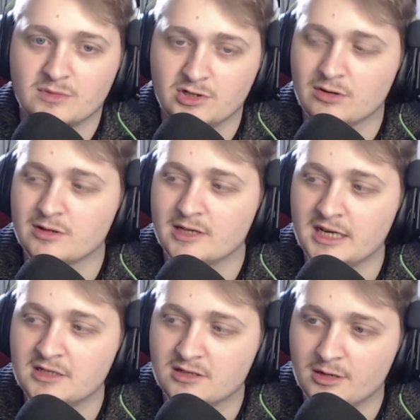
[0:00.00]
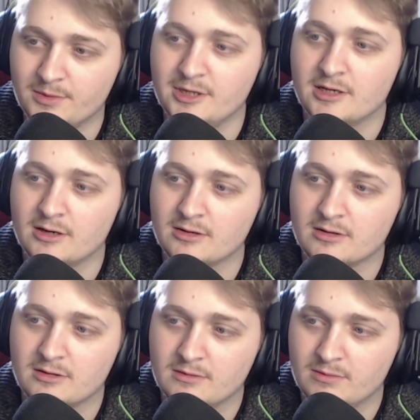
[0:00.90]
John is a
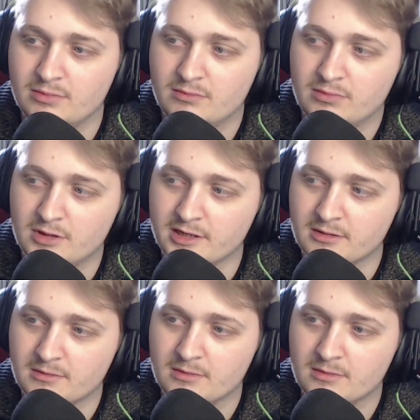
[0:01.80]
peacock, like